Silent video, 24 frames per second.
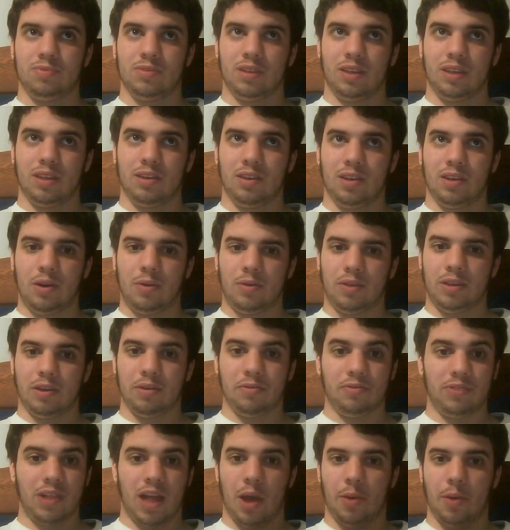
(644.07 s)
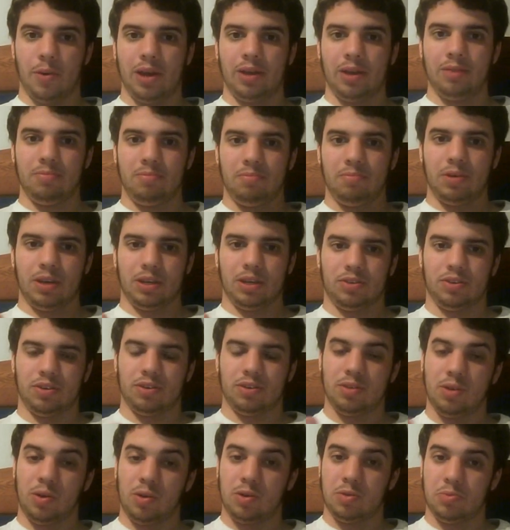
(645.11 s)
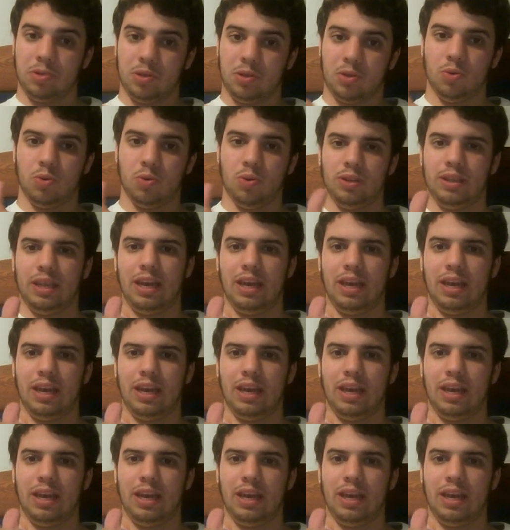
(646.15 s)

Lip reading: their flyweight picture has always been cool.